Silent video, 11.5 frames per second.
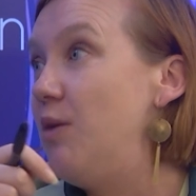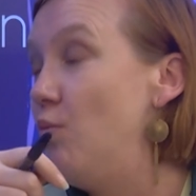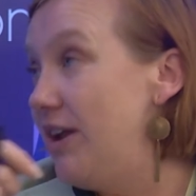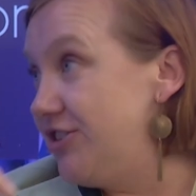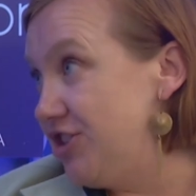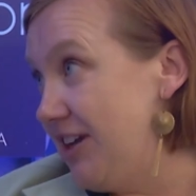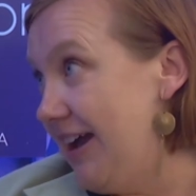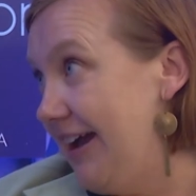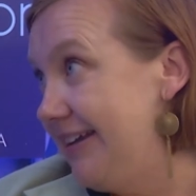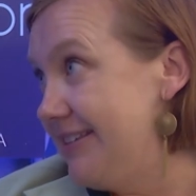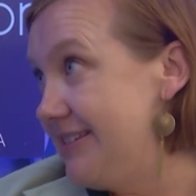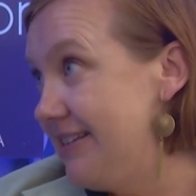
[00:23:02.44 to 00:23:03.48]
which
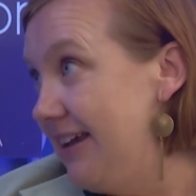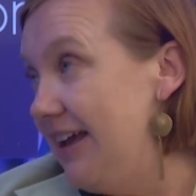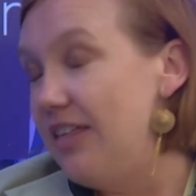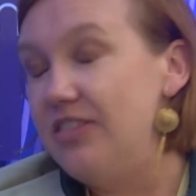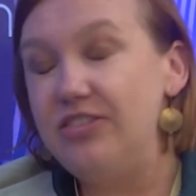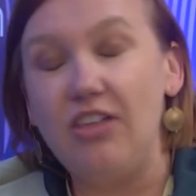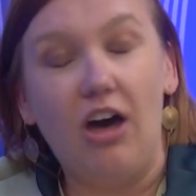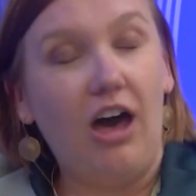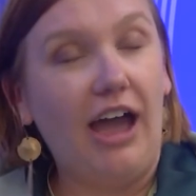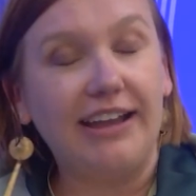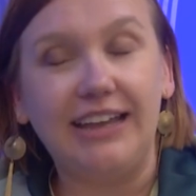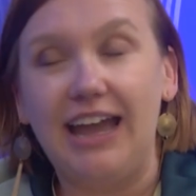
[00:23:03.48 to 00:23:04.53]
case
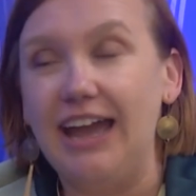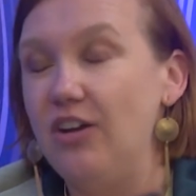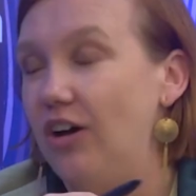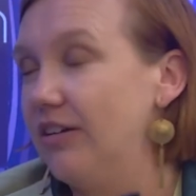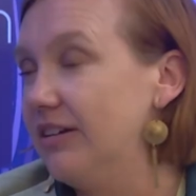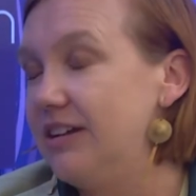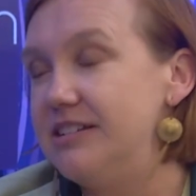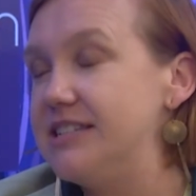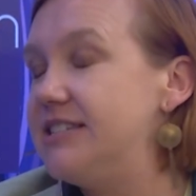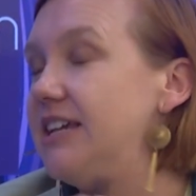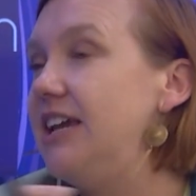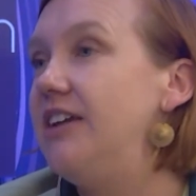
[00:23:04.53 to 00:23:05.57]
I cannot
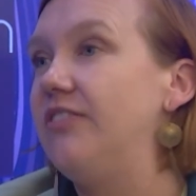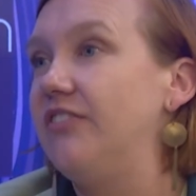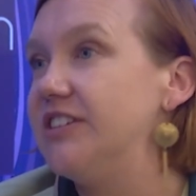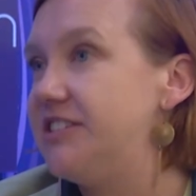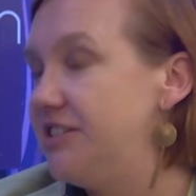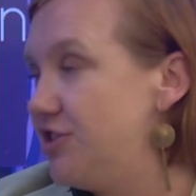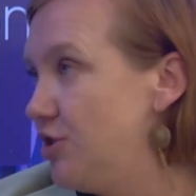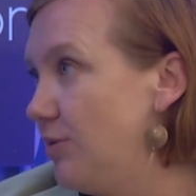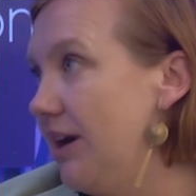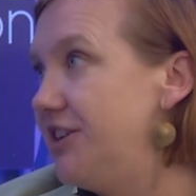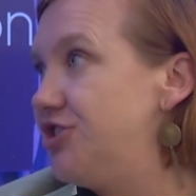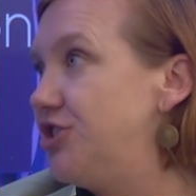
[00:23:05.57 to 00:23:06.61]
conceive of a
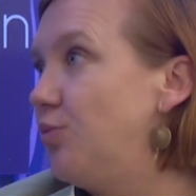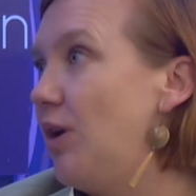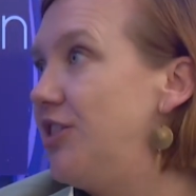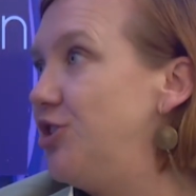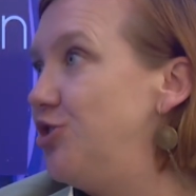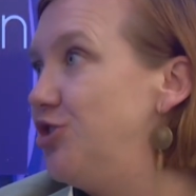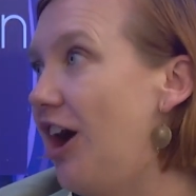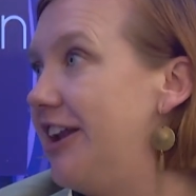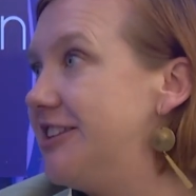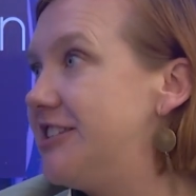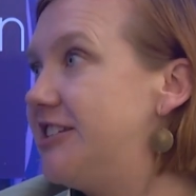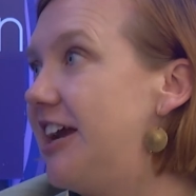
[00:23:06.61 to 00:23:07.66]
situation where the
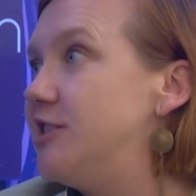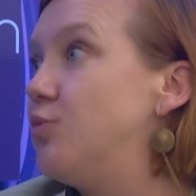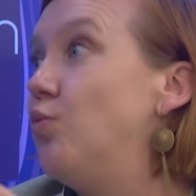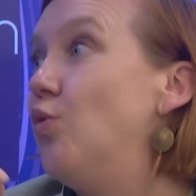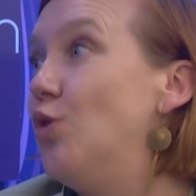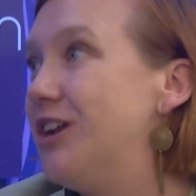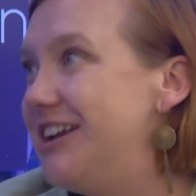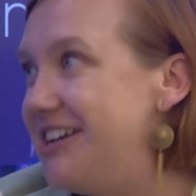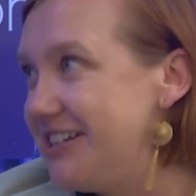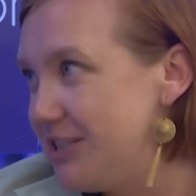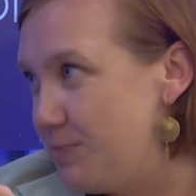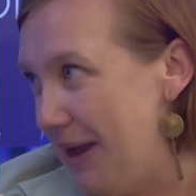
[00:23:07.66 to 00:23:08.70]
United States wouldn't
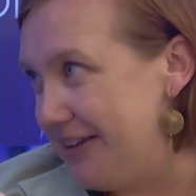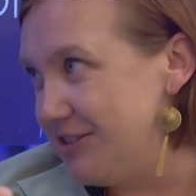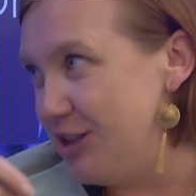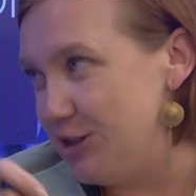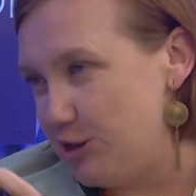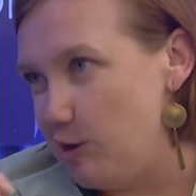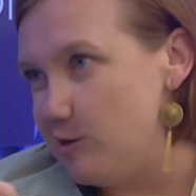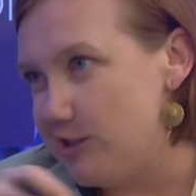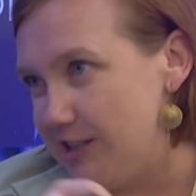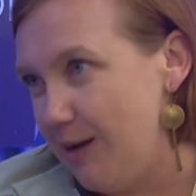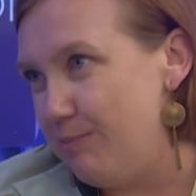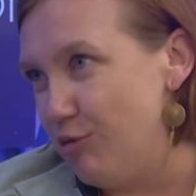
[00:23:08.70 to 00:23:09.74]
expect that those
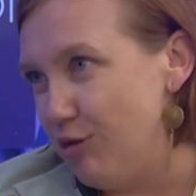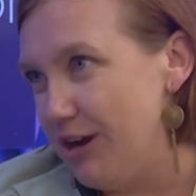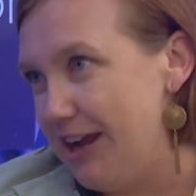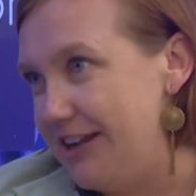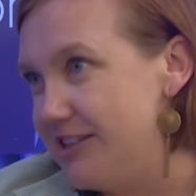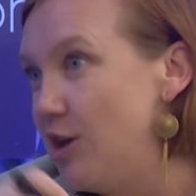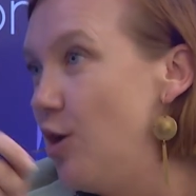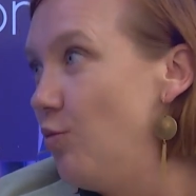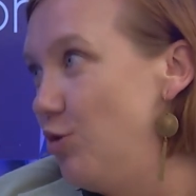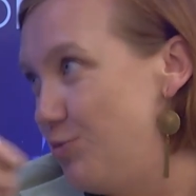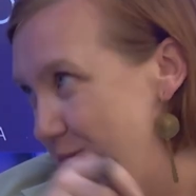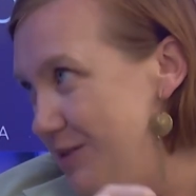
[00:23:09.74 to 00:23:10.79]
submarines
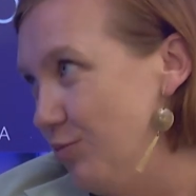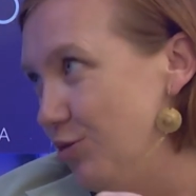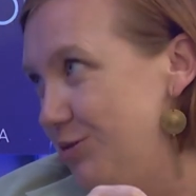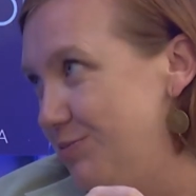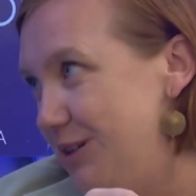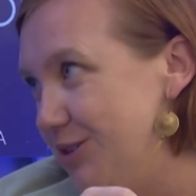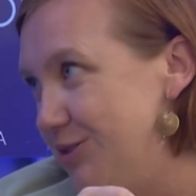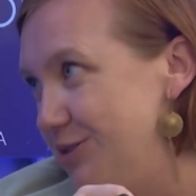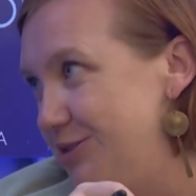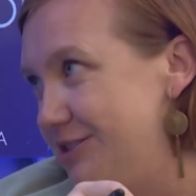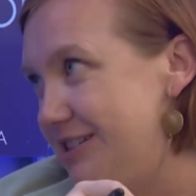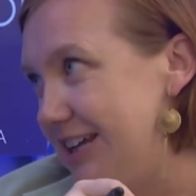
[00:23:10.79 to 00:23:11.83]
would be
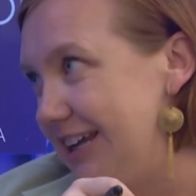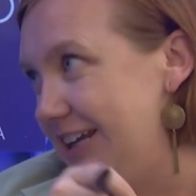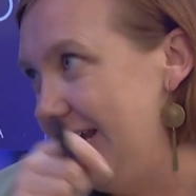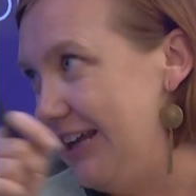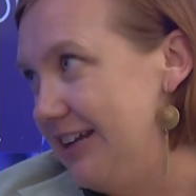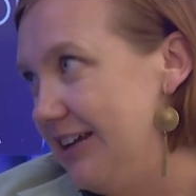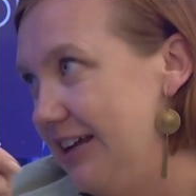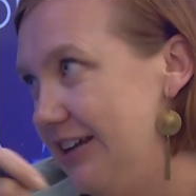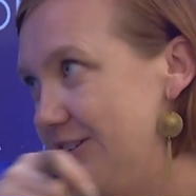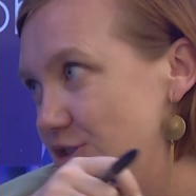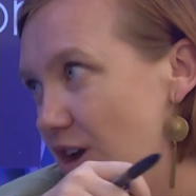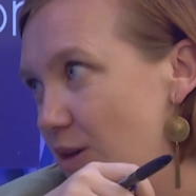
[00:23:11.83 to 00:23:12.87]
used in a
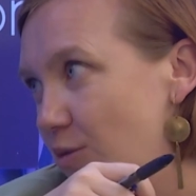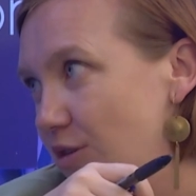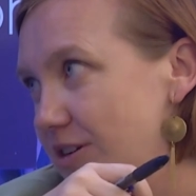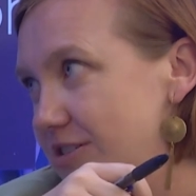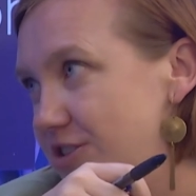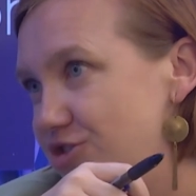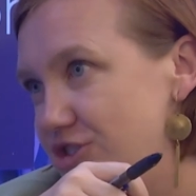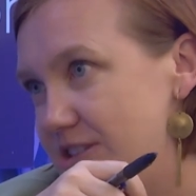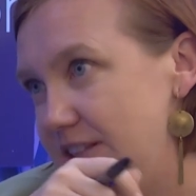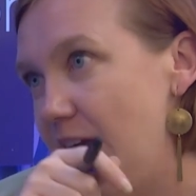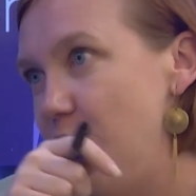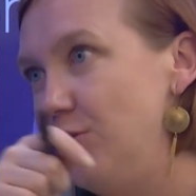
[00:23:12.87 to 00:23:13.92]
Taiwan contingency.
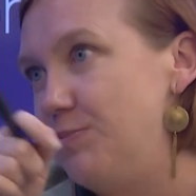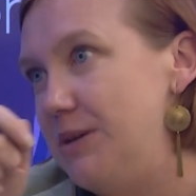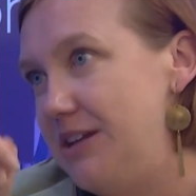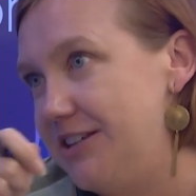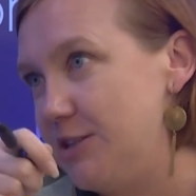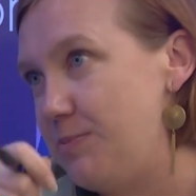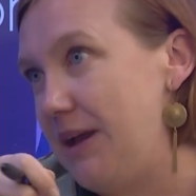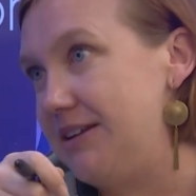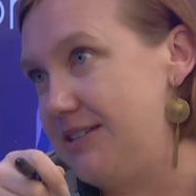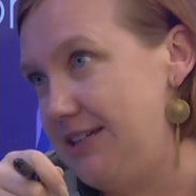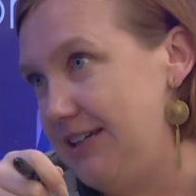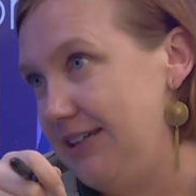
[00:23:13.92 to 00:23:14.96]
They would be
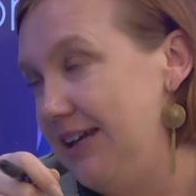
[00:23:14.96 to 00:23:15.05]
expecting,